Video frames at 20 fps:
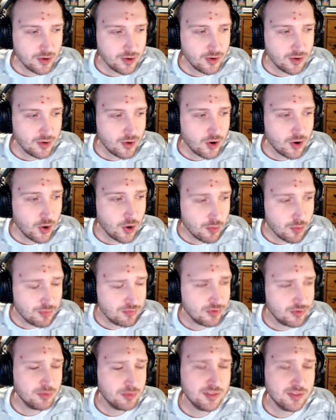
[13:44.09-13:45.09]

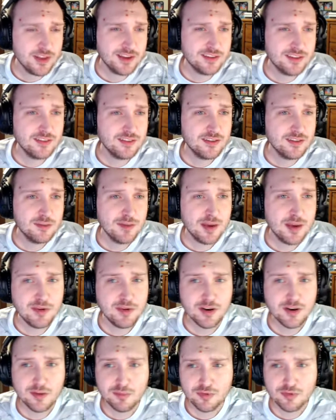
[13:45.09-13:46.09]
hopefully would like to see maybe
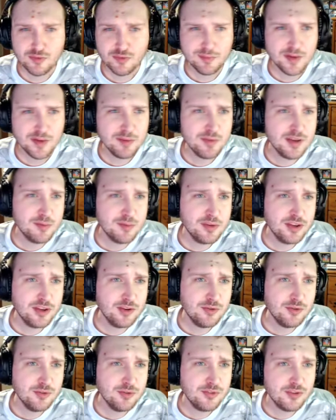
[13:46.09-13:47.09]
an improvement, maybe
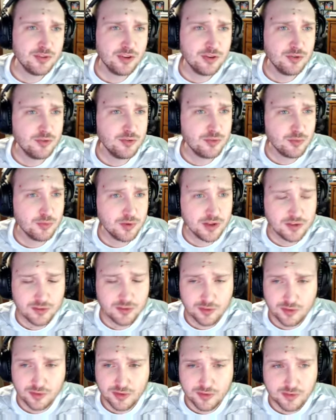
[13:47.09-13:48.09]
use a
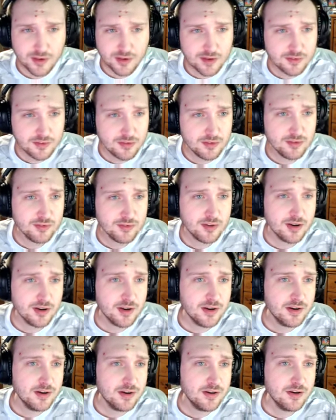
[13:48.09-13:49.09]
U22 incentive
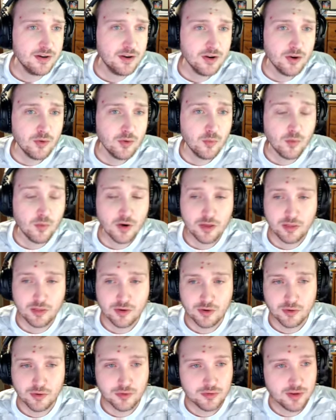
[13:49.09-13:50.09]
on one of
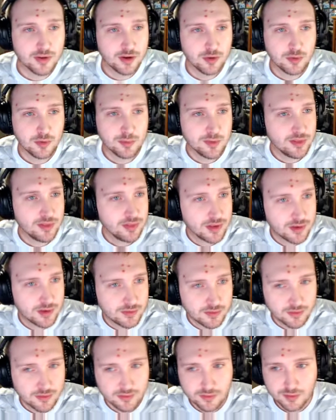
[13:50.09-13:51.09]
those. I know we've been
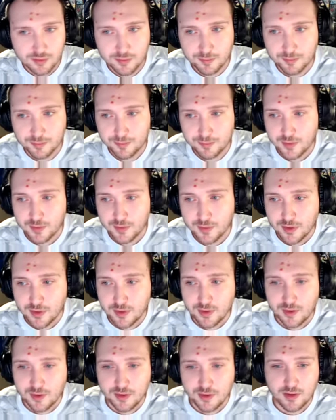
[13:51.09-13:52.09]
linked to some
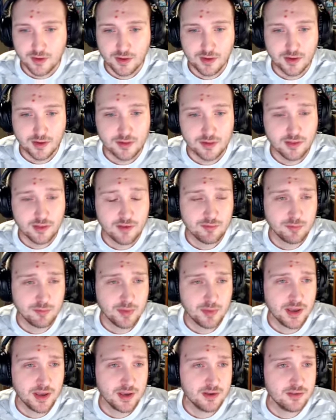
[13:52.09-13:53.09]
left
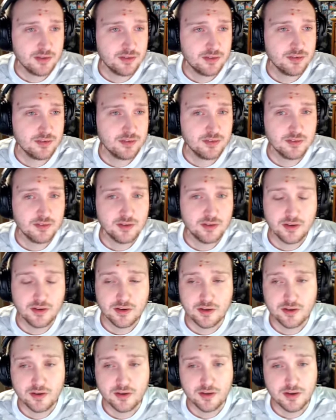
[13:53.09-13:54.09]
backs
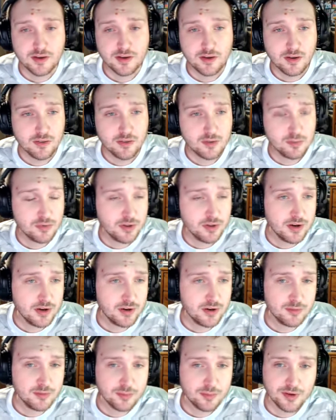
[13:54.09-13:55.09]
and other
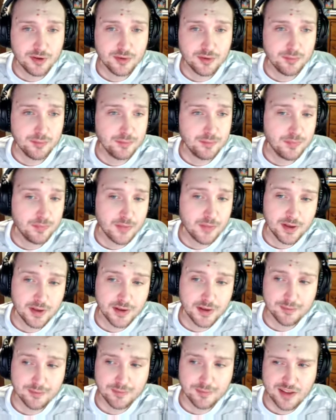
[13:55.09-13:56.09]
players, but
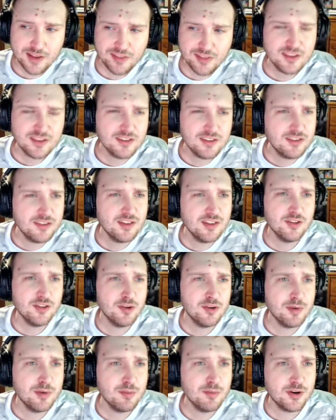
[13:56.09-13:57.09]
I'd like to see a little
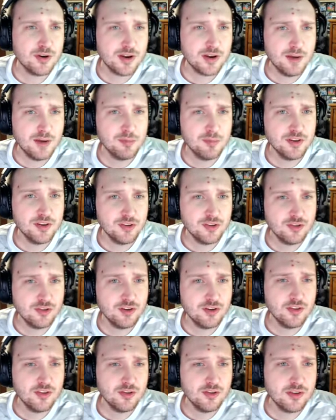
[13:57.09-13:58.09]
bit more competition
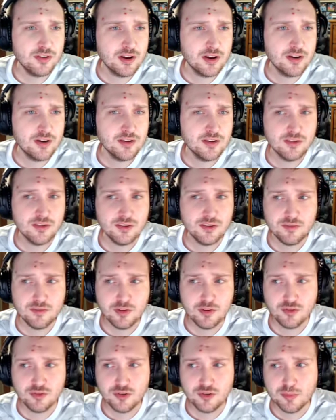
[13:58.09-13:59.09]
in those areas in the
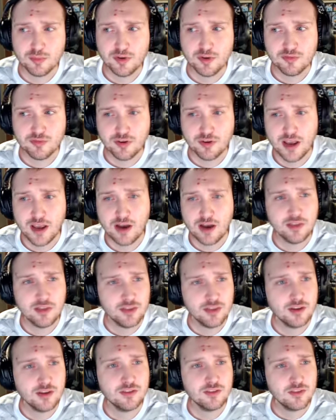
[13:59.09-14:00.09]
future. But for now, I
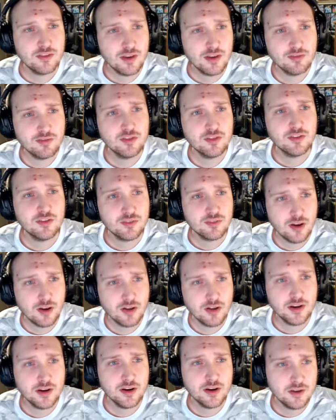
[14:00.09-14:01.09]
think it's definitely a
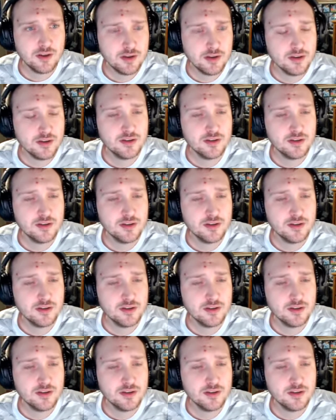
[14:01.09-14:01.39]
solid area.